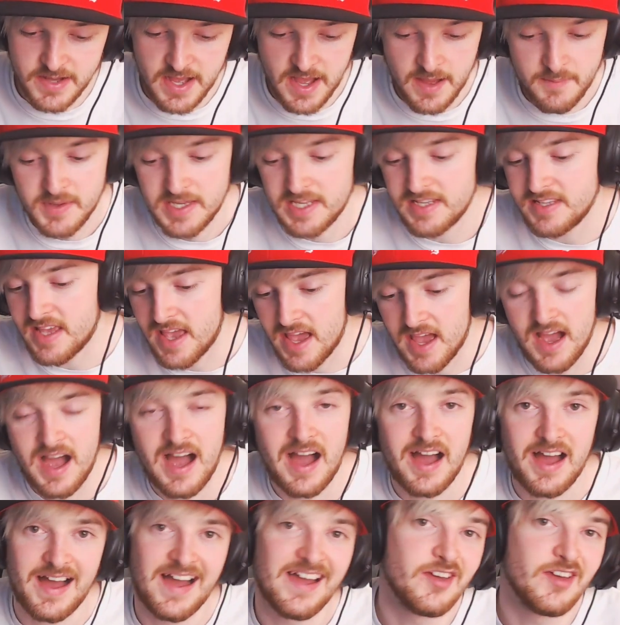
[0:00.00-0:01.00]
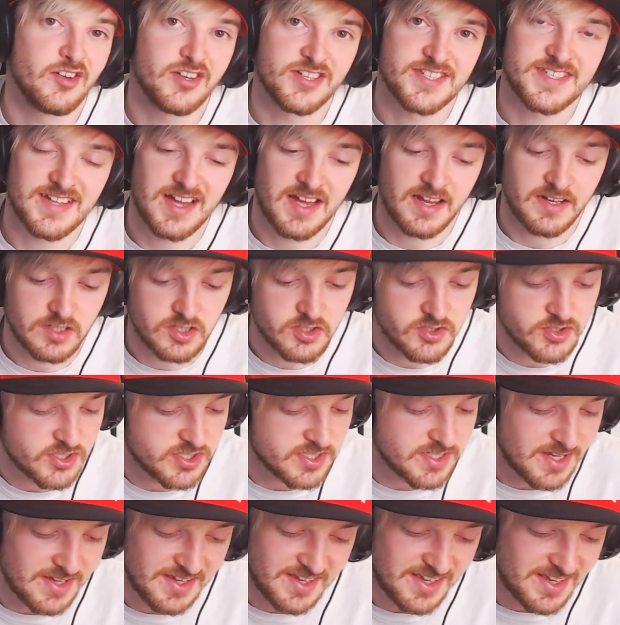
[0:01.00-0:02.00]
I mean, yeah, I understand,
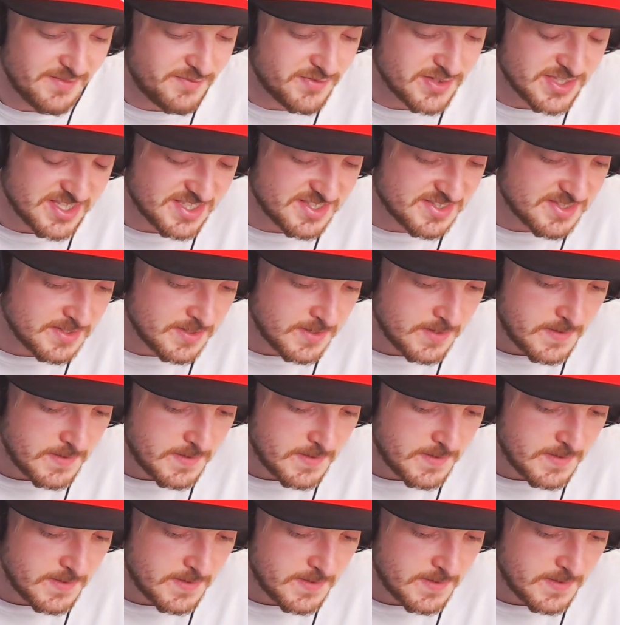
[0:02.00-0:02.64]
because if it's,